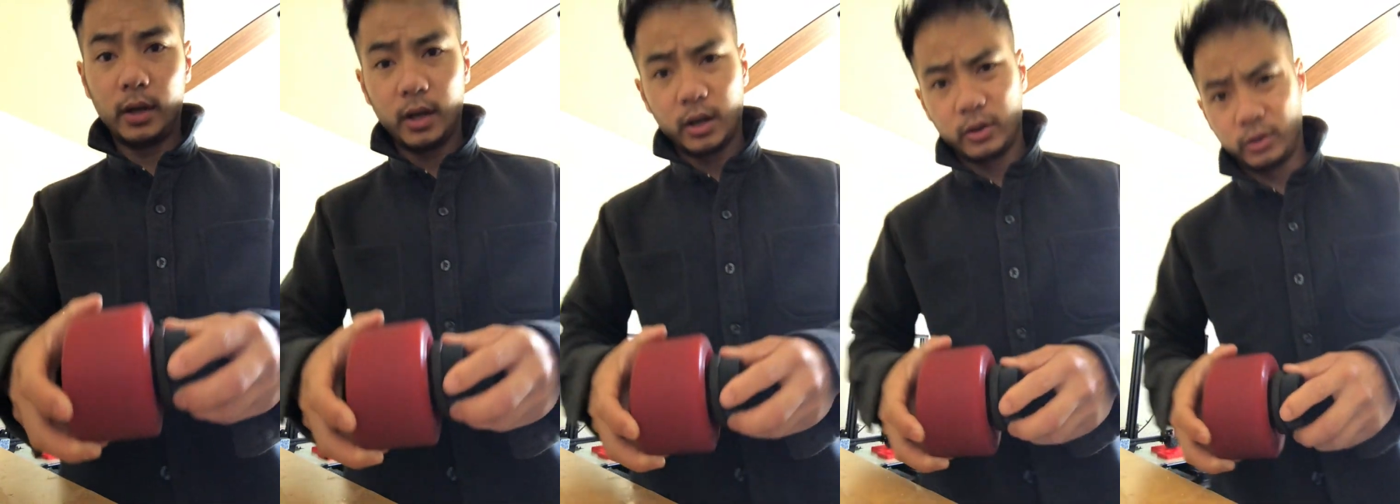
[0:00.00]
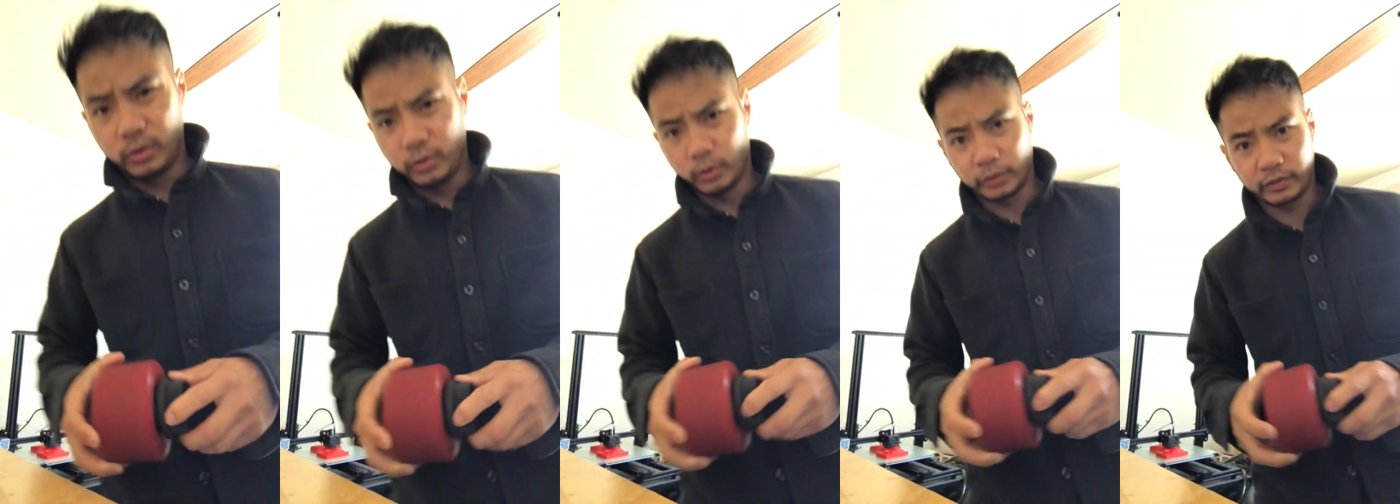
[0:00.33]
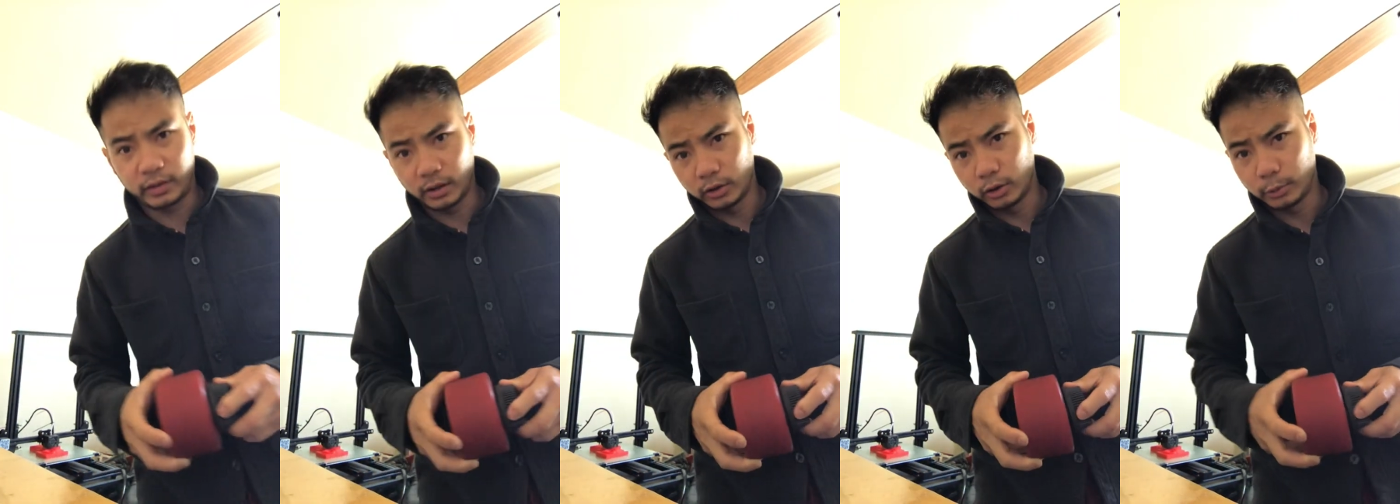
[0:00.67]
You'll see
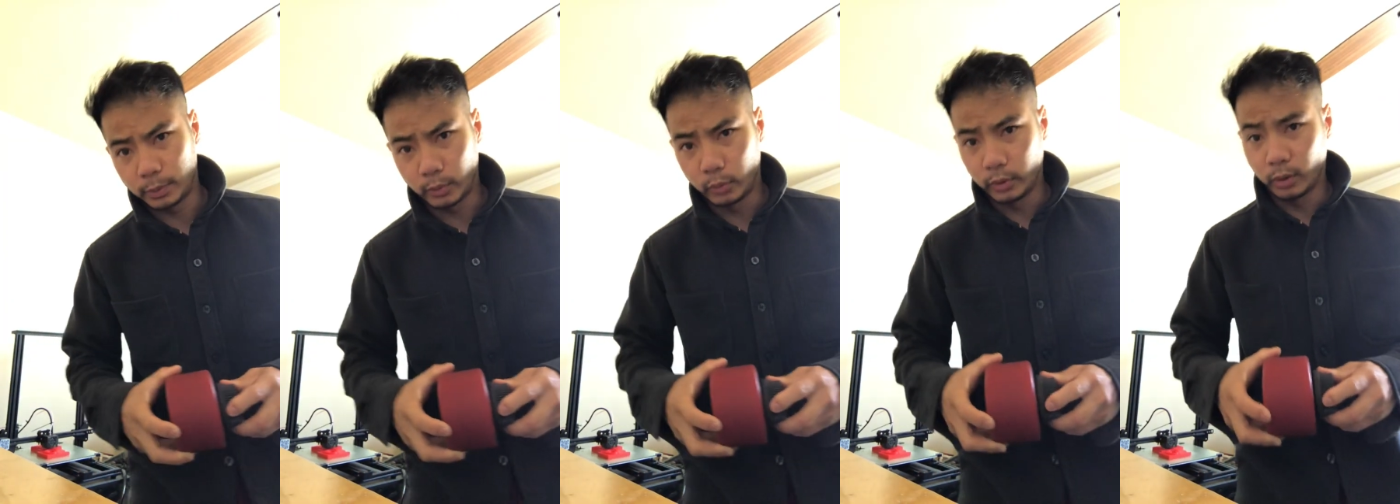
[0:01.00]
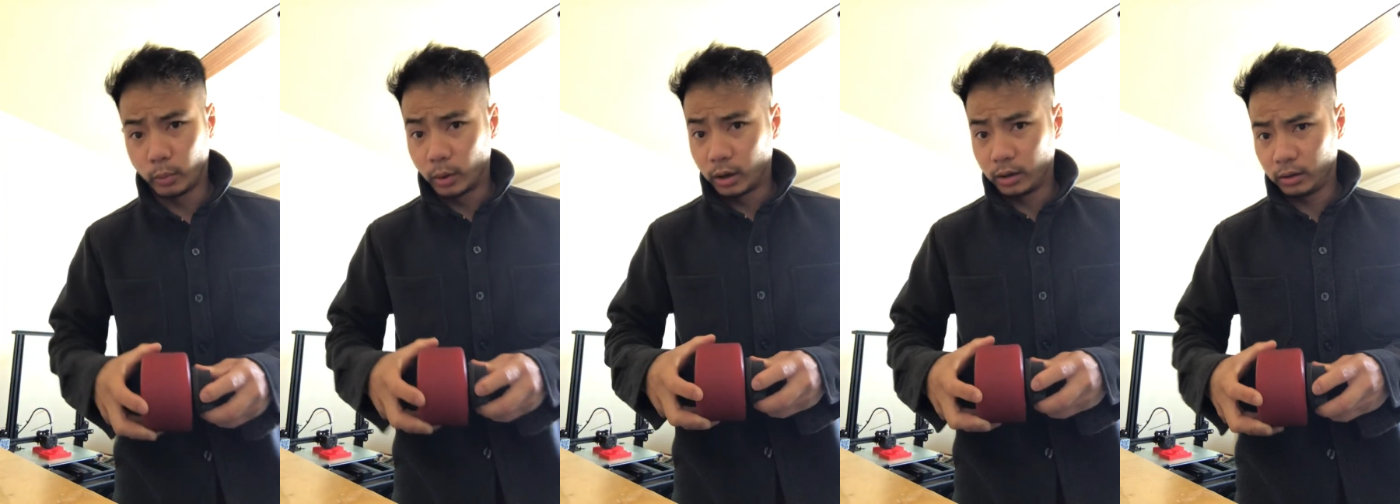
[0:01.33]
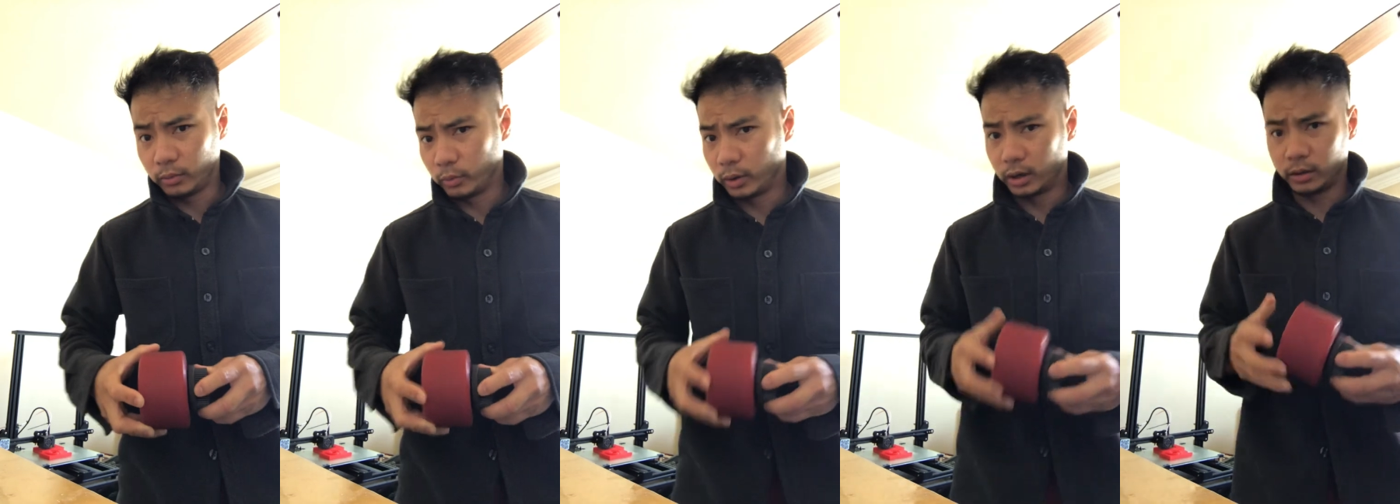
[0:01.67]
a little bit of wheel
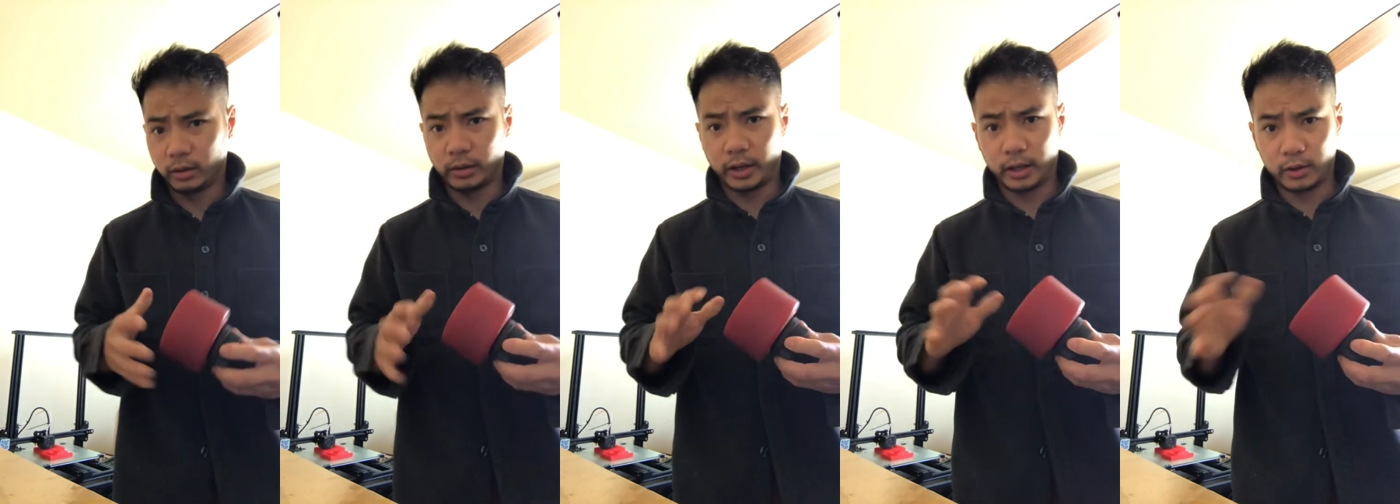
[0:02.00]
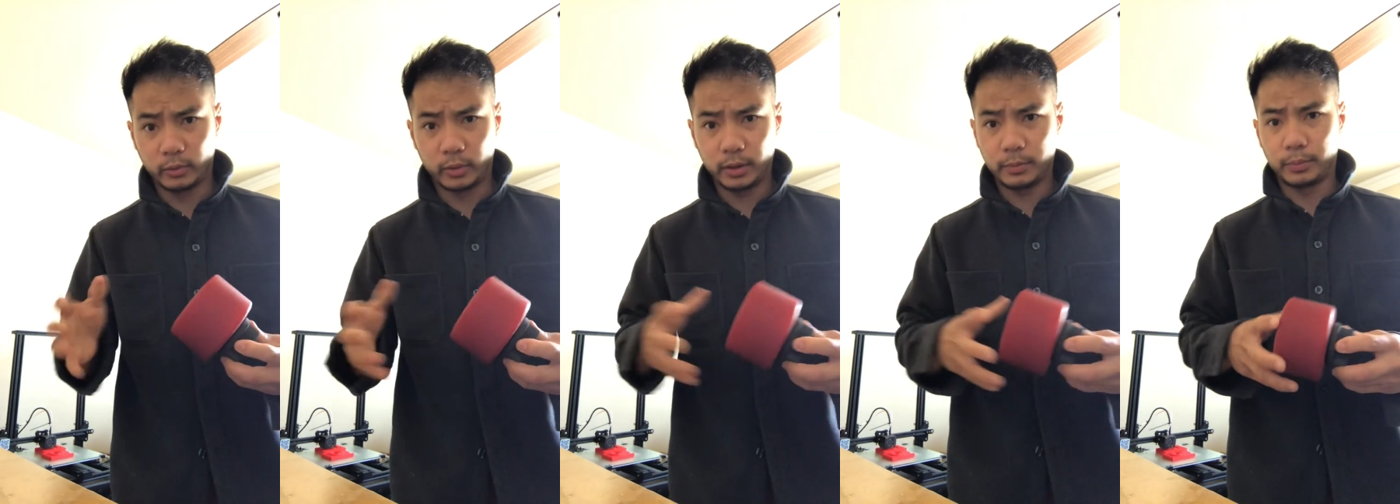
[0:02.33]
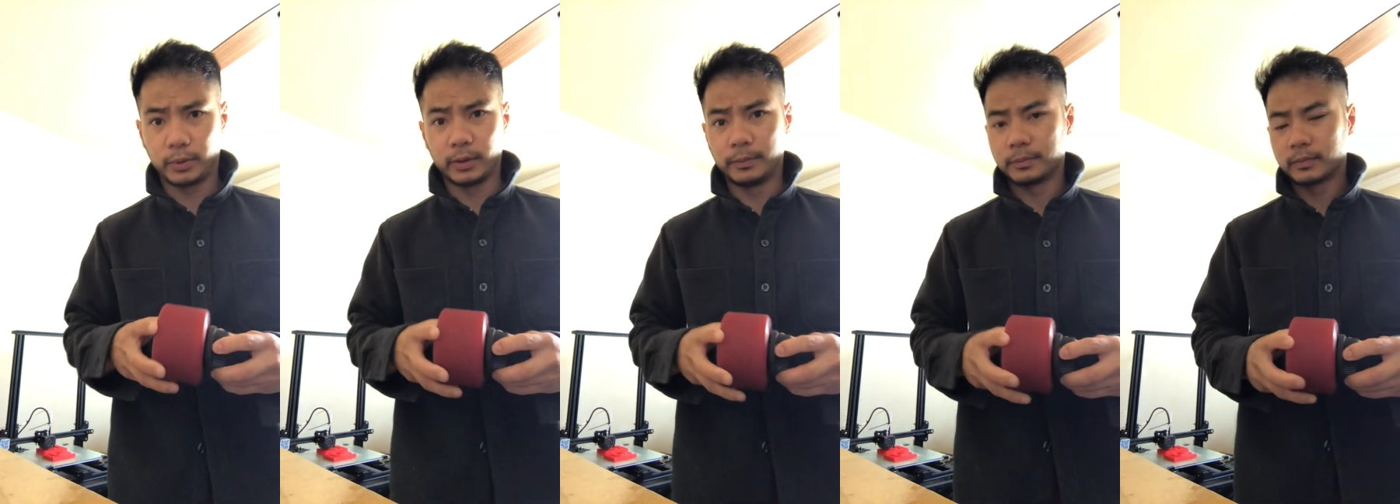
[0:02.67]
wobble anyway,
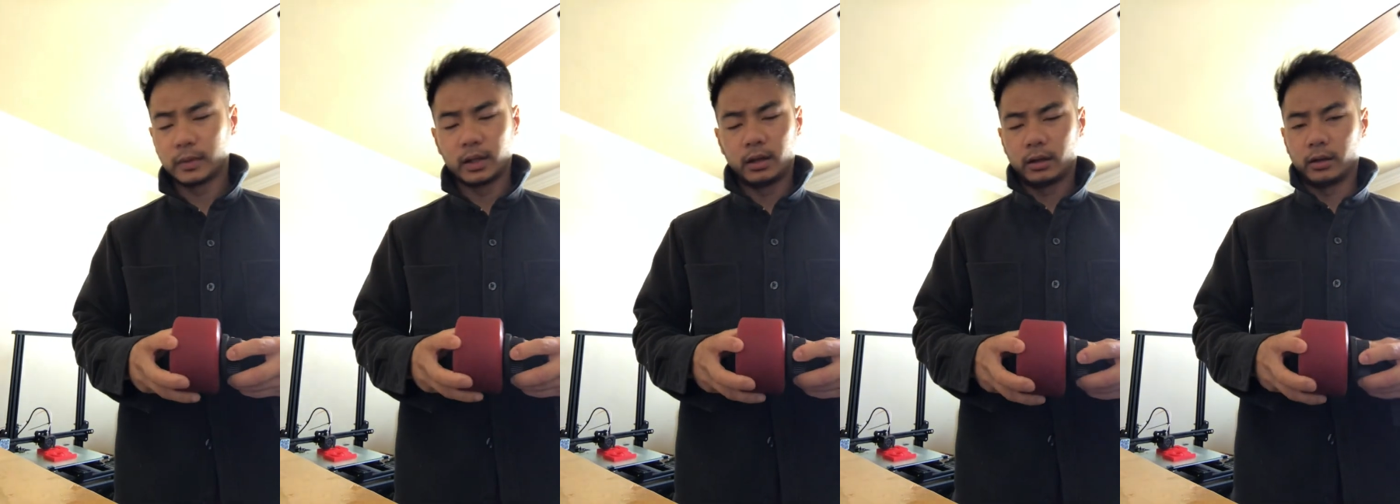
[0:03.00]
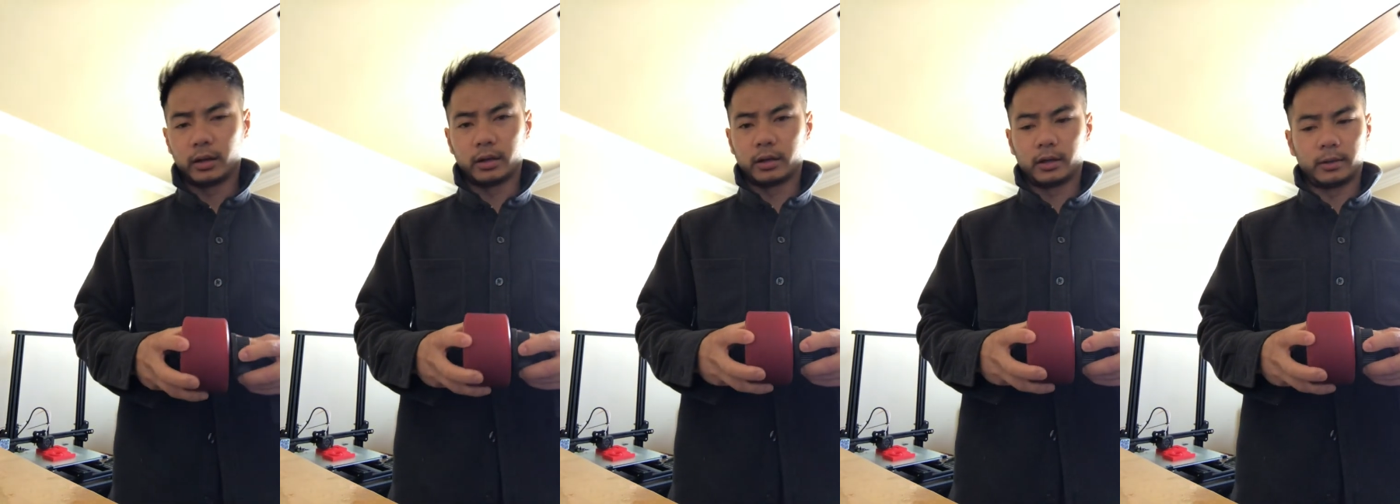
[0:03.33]
but like